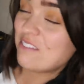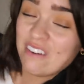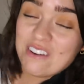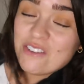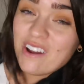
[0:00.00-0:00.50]

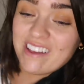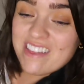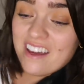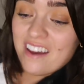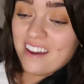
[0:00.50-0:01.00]
Very
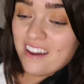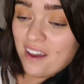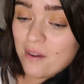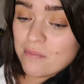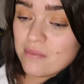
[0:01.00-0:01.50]
strange.
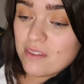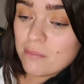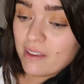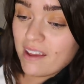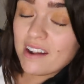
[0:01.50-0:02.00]

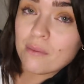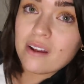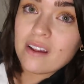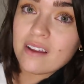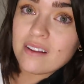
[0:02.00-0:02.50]
But yeah, now I'm
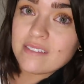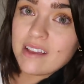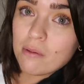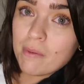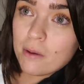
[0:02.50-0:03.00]
gonna
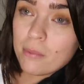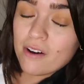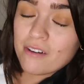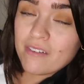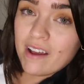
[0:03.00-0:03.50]
take my makeup
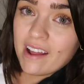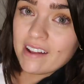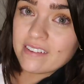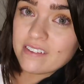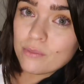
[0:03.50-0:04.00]
off
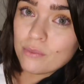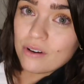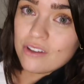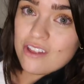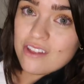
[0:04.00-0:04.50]
and
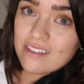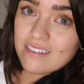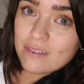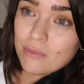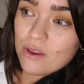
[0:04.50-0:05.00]
watch
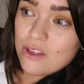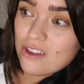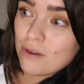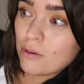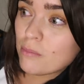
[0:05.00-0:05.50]
some
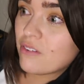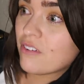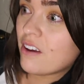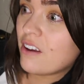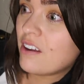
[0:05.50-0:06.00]
YouTube on my
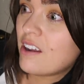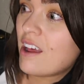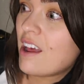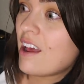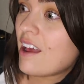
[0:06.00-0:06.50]
phone,
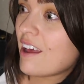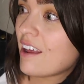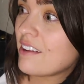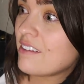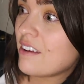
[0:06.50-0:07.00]

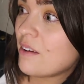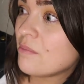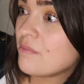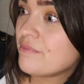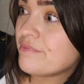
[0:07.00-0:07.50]

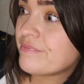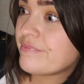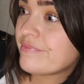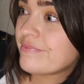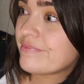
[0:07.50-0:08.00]
and
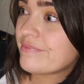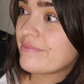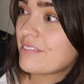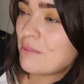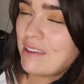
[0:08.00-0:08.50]

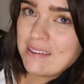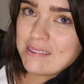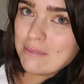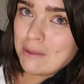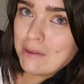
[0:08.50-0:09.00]
maybe eat
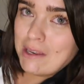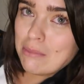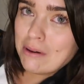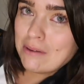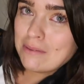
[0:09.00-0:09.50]
some of the mini
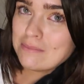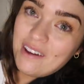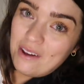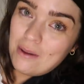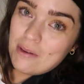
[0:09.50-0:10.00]
bar.
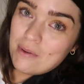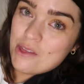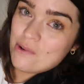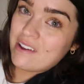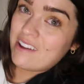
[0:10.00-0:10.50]
I hope you
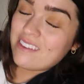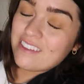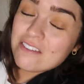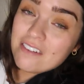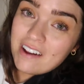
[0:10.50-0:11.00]
enjoyed
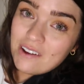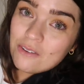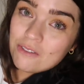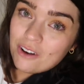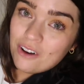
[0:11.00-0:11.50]
the
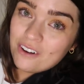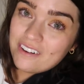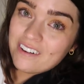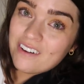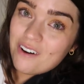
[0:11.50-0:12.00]
final
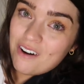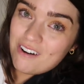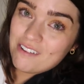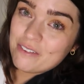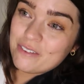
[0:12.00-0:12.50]
vlog
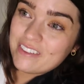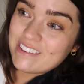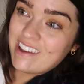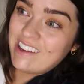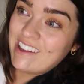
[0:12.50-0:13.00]
of the
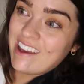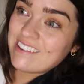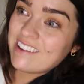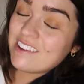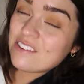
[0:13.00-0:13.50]
daily
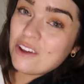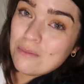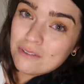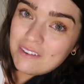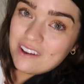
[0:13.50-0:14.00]
edit. Two
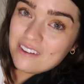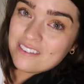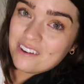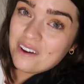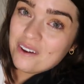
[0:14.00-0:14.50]
more
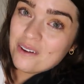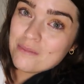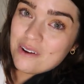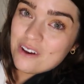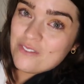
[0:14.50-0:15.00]
videos to go,
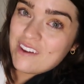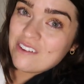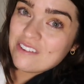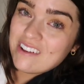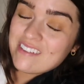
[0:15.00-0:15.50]
March
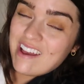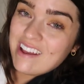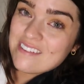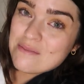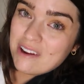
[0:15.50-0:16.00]
favourites
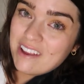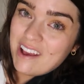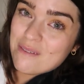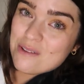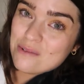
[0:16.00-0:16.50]
and a spring
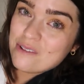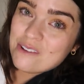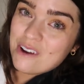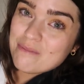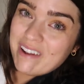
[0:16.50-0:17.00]
capsule
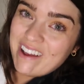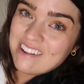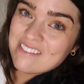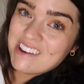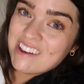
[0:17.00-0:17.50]
wardrobe
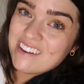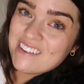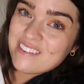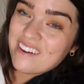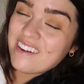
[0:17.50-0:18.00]
planning video.
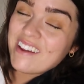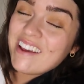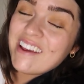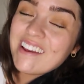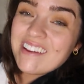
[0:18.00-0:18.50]
So
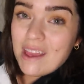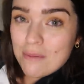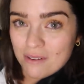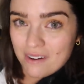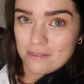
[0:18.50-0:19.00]
keep
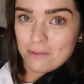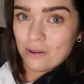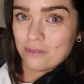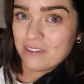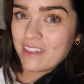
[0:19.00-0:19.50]
your eyes
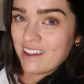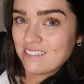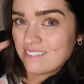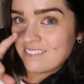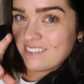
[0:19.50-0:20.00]
peeled for
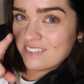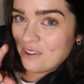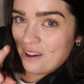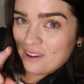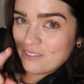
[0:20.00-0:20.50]
then. It's
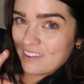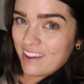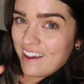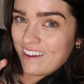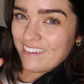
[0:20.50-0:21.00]
not over
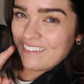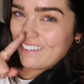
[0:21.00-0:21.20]
yet.